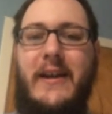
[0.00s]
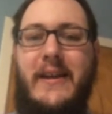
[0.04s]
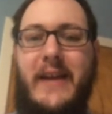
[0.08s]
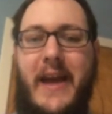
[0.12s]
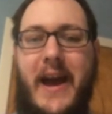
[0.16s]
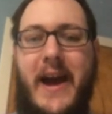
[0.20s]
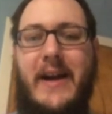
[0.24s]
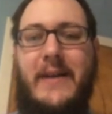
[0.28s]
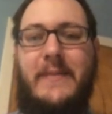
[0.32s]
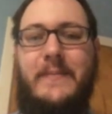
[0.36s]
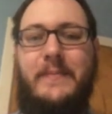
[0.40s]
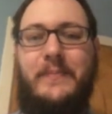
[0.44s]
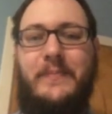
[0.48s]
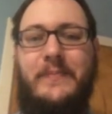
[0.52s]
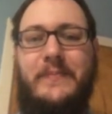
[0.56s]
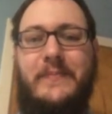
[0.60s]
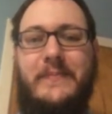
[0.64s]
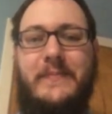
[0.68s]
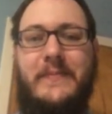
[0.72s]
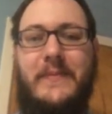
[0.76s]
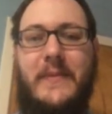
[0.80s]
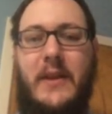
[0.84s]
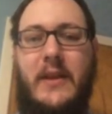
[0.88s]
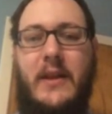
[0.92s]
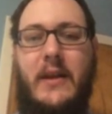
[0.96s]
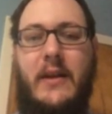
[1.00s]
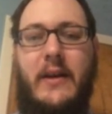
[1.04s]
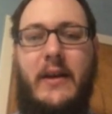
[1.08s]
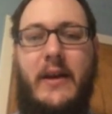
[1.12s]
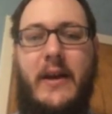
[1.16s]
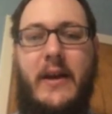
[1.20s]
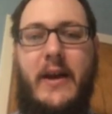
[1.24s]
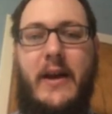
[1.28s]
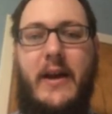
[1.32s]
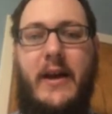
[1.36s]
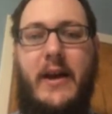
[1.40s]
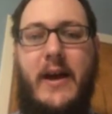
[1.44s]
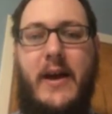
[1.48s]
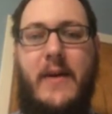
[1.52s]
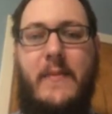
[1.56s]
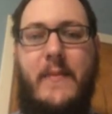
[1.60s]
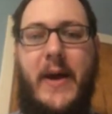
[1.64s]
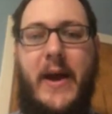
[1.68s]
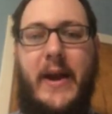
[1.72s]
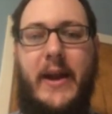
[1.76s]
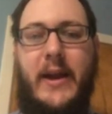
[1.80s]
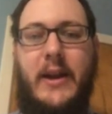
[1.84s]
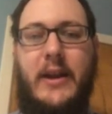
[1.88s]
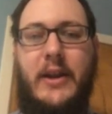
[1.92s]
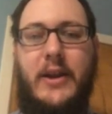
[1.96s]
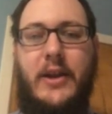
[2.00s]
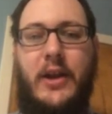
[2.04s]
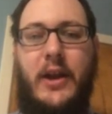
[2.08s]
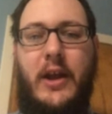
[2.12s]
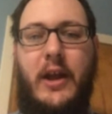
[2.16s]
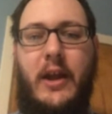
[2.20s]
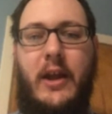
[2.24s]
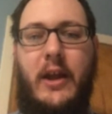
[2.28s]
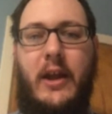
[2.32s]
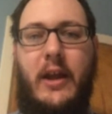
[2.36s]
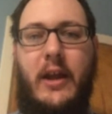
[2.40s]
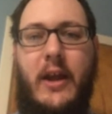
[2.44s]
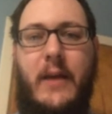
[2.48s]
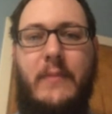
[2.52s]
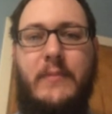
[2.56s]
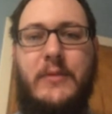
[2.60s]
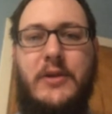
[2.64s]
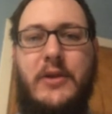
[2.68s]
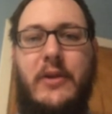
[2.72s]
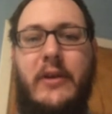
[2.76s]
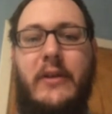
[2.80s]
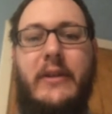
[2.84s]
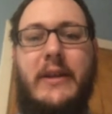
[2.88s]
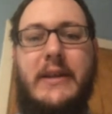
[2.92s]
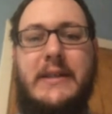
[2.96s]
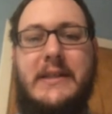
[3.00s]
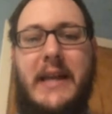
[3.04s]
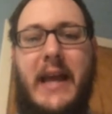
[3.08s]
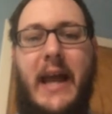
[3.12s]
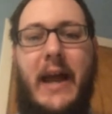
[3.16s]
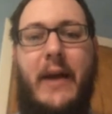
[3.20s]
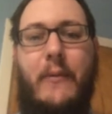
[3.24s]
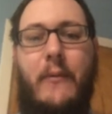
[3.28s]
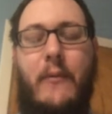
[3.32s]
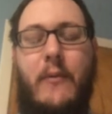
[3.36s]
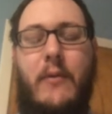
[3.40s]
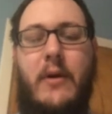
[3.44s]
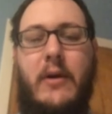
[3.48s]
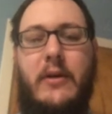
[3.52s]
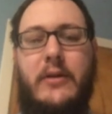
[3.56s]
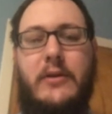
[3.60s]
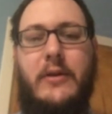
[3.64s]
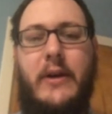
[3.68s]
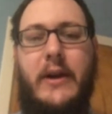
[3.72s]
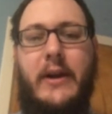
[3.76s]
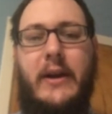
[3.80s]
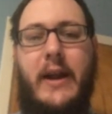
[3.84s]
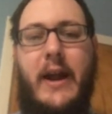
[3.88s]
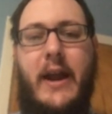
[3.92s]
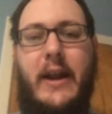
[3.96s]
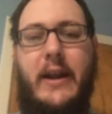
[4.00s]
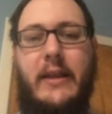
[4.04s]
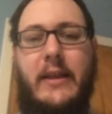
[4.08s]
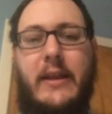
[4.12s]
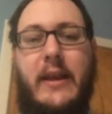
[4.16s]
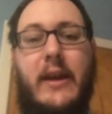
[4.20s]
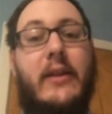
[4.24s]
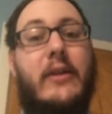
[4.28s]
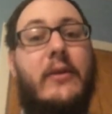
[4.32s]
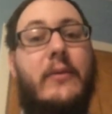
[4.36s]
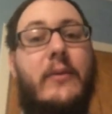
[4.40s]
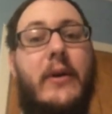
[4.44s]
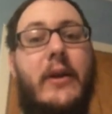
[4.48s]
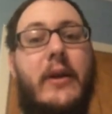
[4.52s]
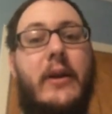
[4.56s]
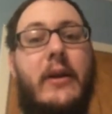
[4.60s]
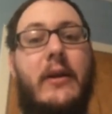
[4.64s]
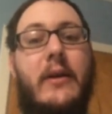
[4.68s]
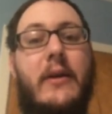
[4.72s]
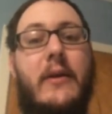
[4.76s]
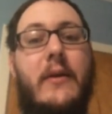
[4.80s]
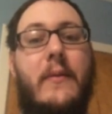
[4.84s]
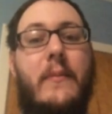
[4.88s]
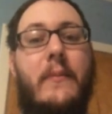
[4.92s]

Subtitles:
yeah, I'm shooting this while trying to edit the other one,